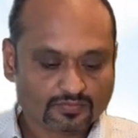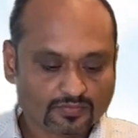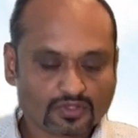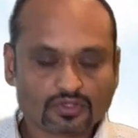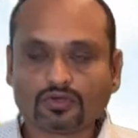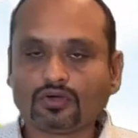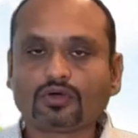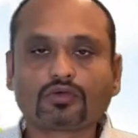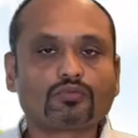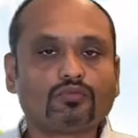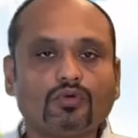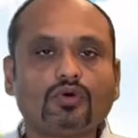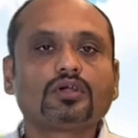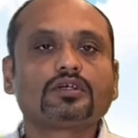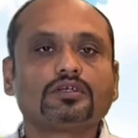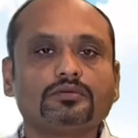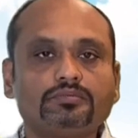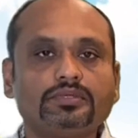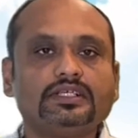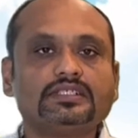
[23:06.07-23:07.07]
or water
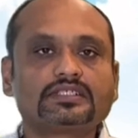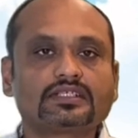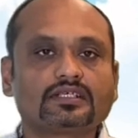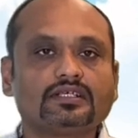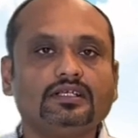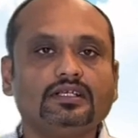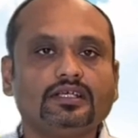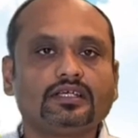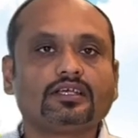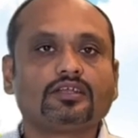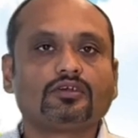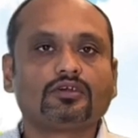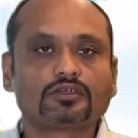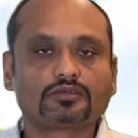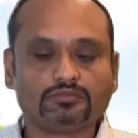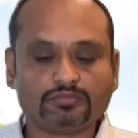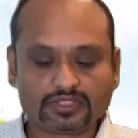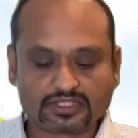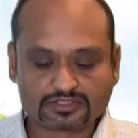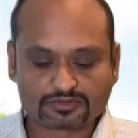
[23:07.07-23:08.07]
basically cannot
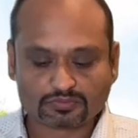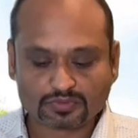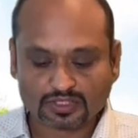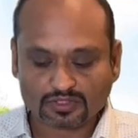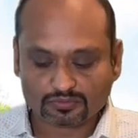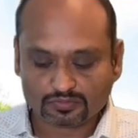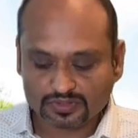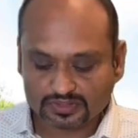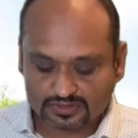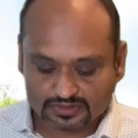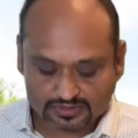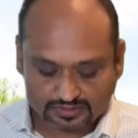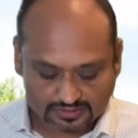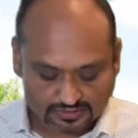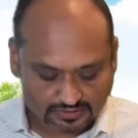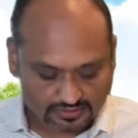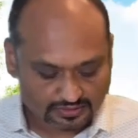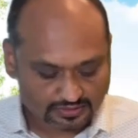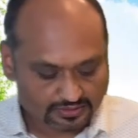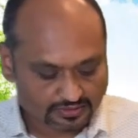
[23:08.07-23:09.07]
mix well with,
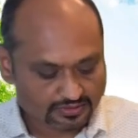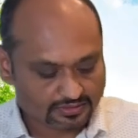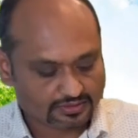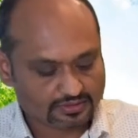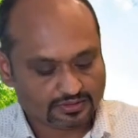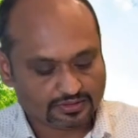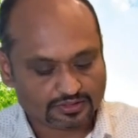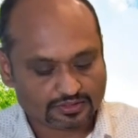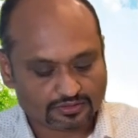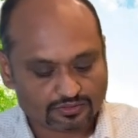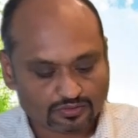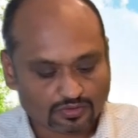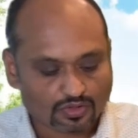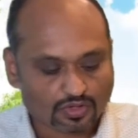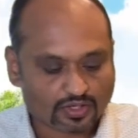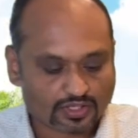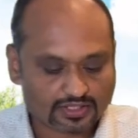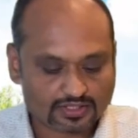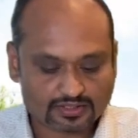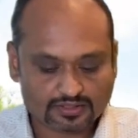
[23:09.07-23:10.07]

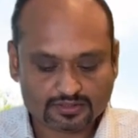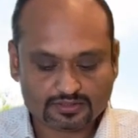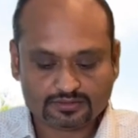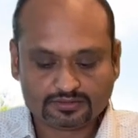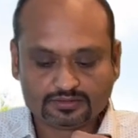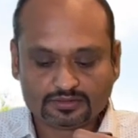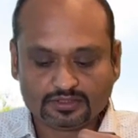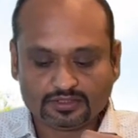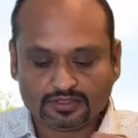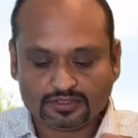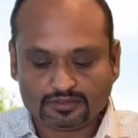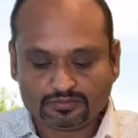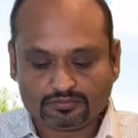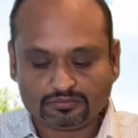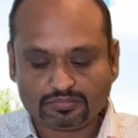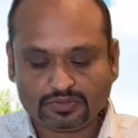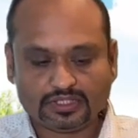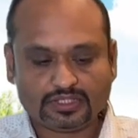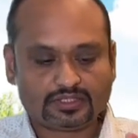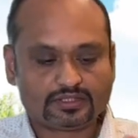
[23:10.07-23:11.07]
oil.
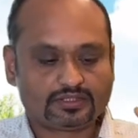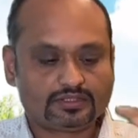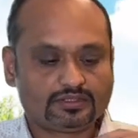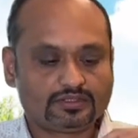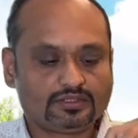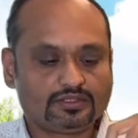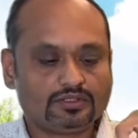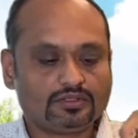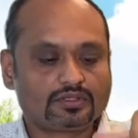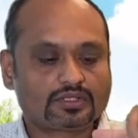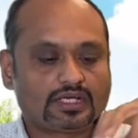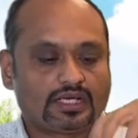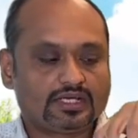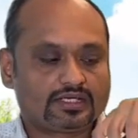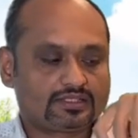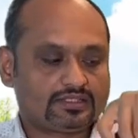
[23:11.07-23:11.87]
But look at